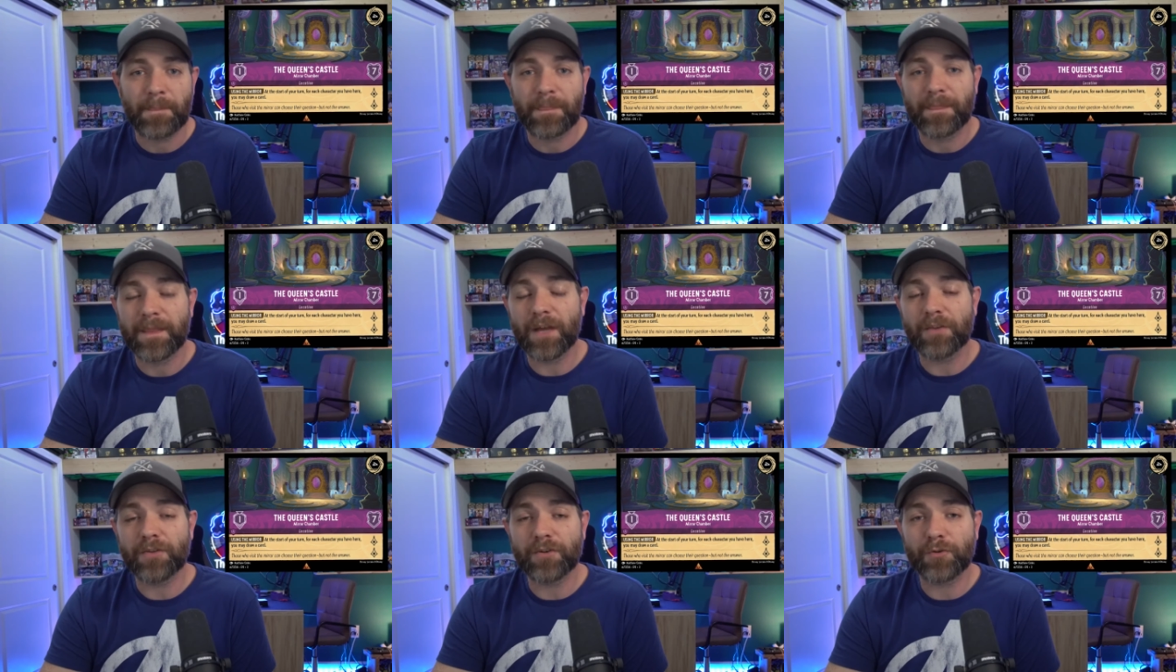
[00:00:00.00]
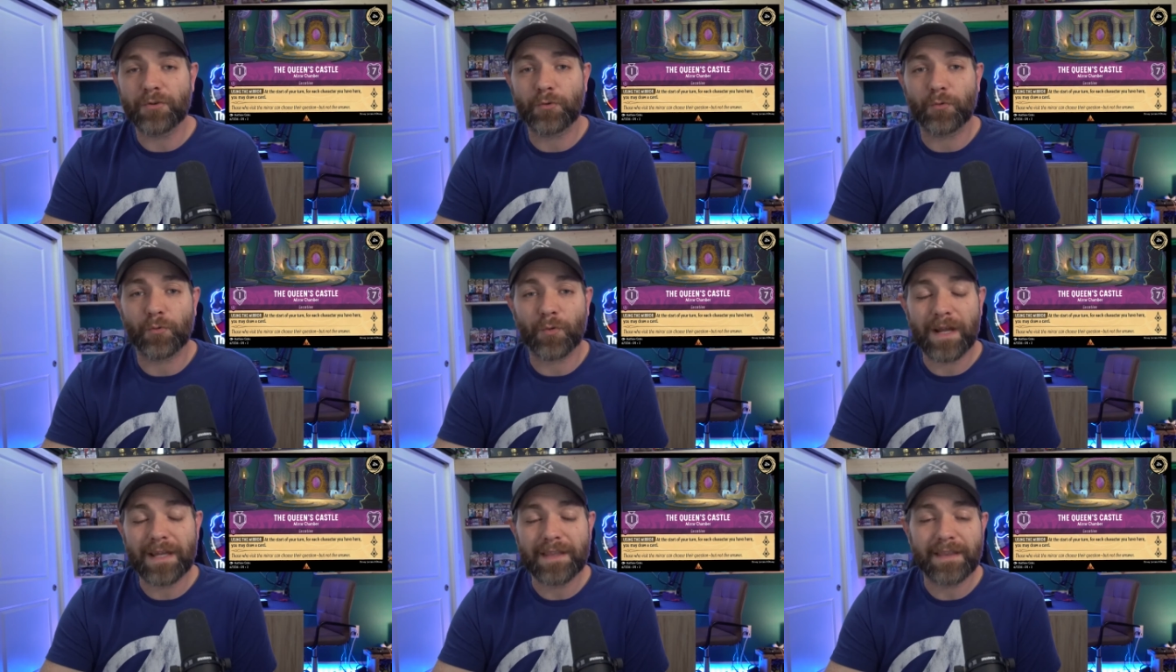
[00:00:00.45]
The other
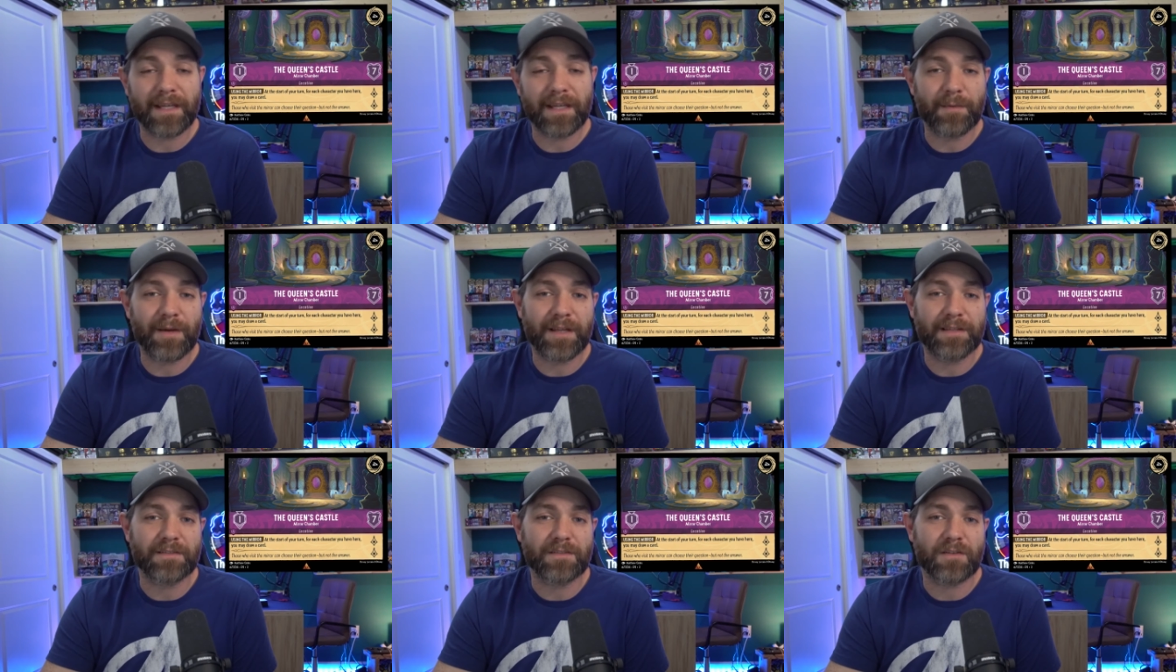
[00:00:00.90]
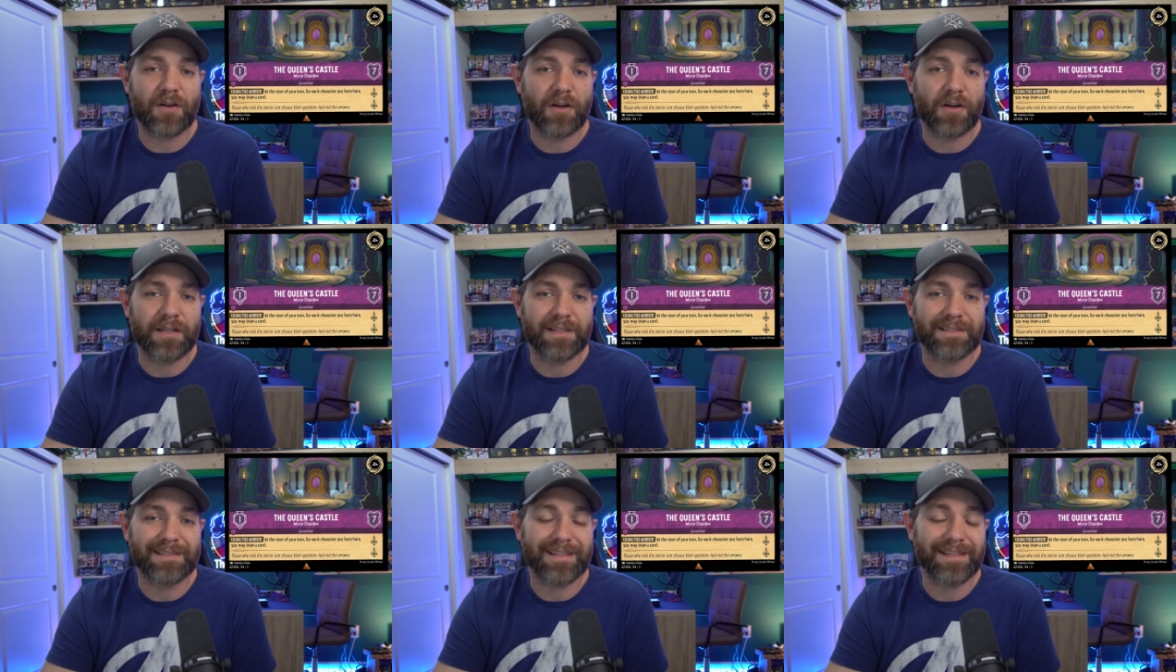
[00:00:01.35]
great thing about this card
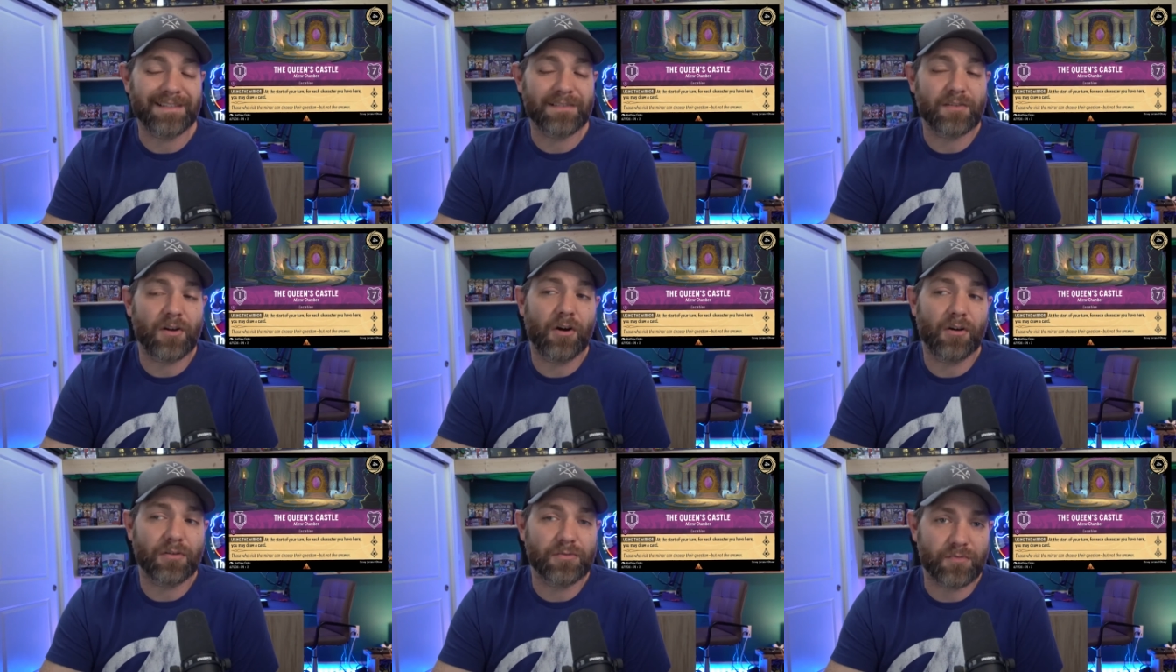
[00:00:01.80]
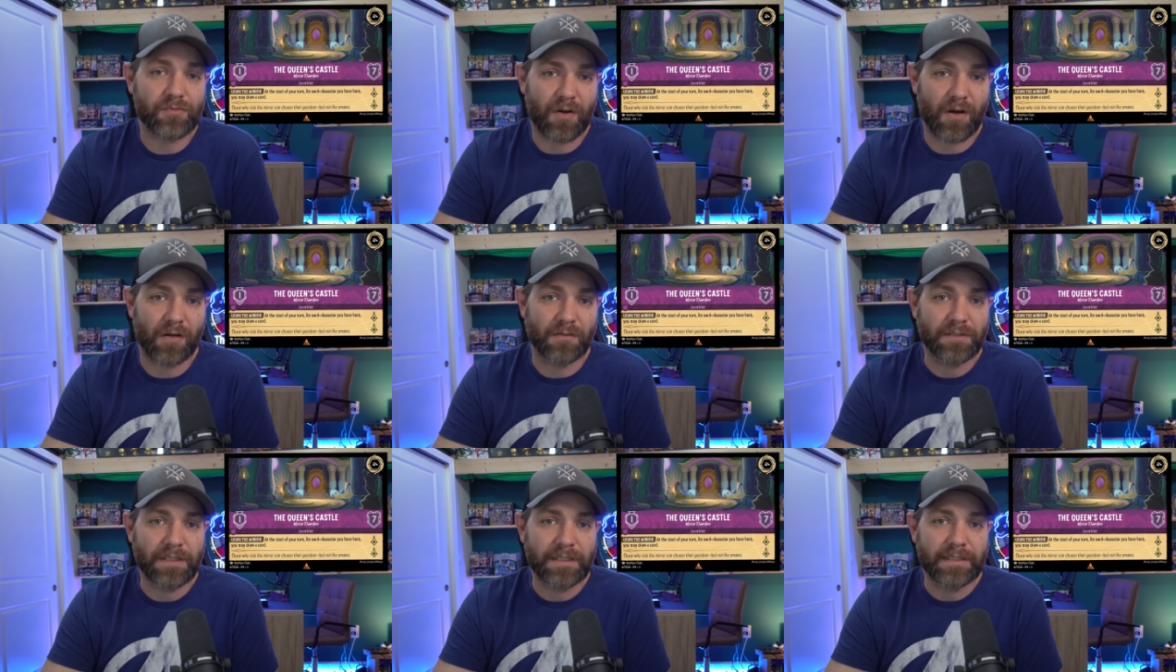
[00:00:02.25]
is its card
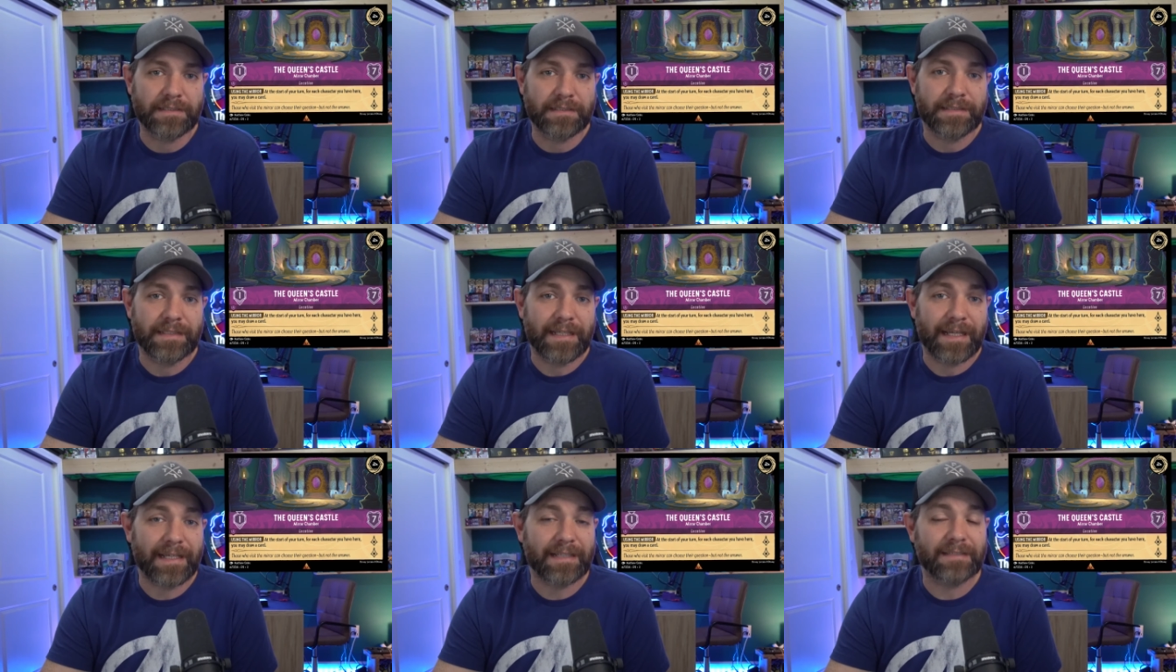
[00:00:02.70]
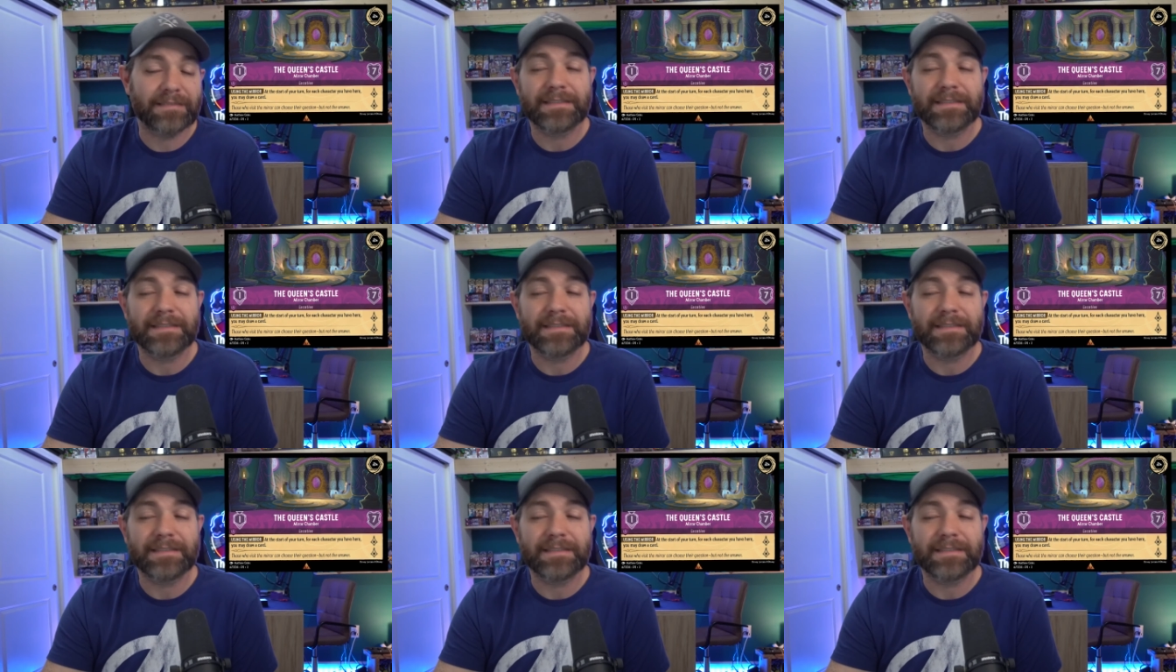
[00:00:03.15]
draw. And